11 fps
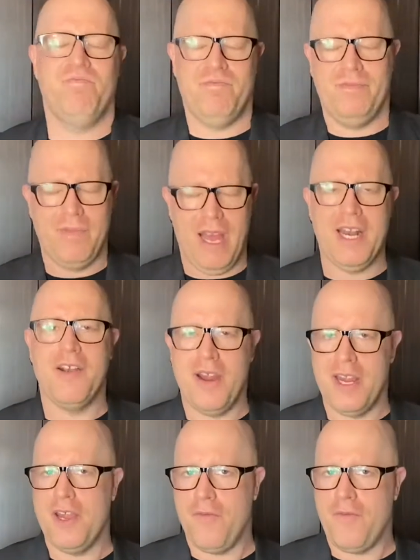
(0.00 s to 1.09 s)
At any
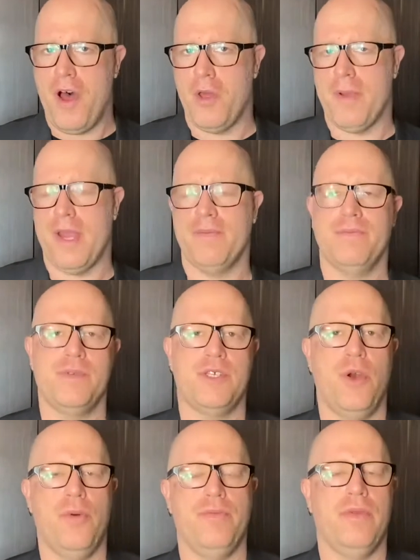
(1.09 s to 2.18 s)
rate, you follow me.
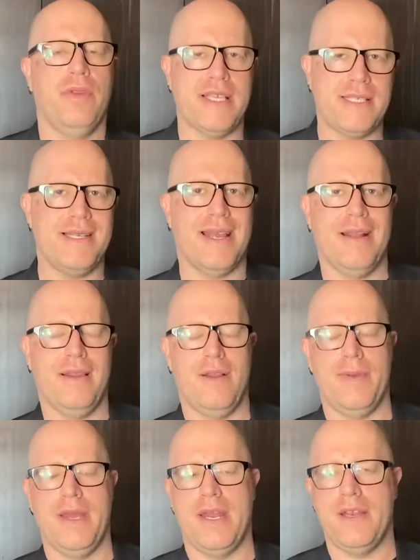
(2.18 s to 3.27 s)
So let's dig in a little
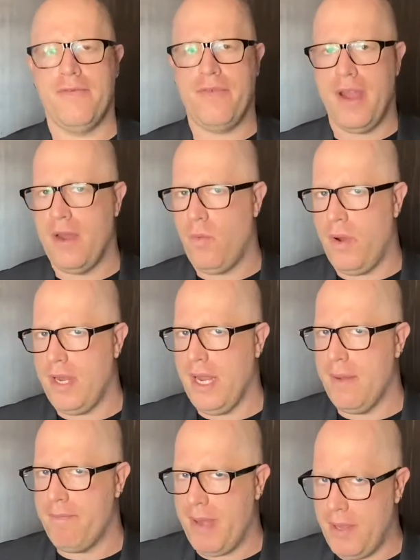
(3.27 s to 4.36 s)
bit and define what
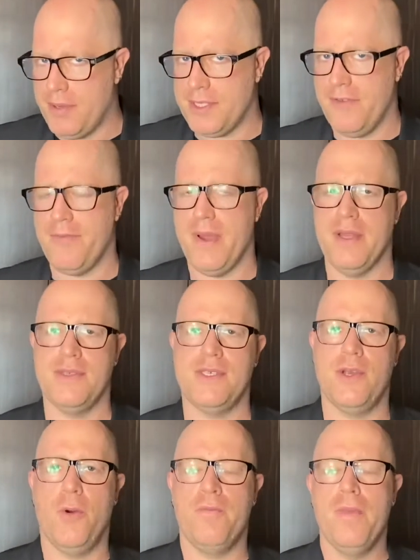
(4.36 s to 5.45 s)
impulsive means.
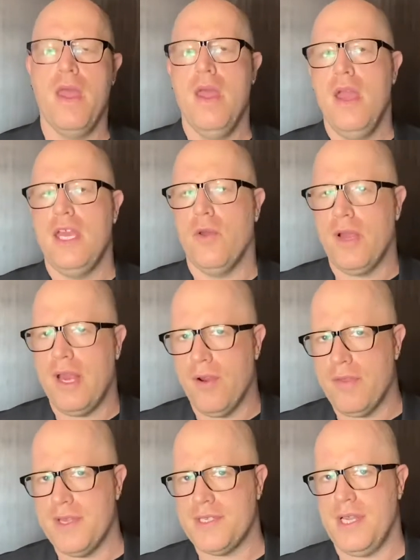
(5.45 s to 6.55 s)
So you'll hear
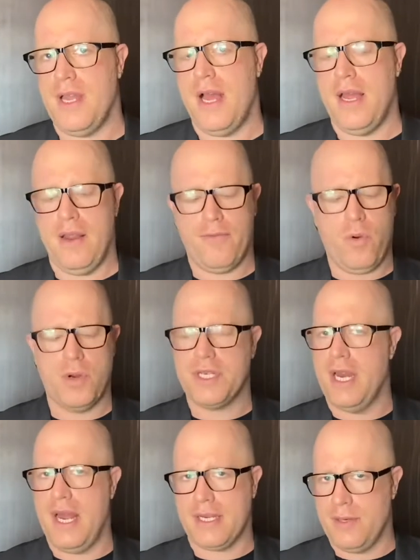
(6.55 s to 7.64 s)
this a lot, of course,
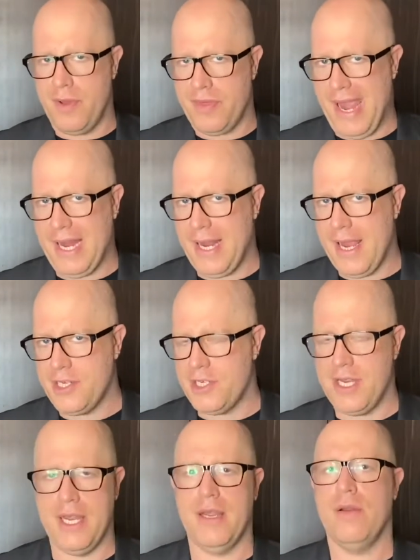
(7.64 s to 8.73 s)
connected with
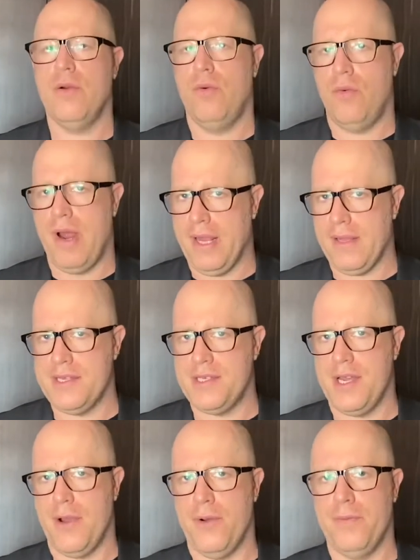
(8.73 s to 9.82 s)
ADHD, rightly so.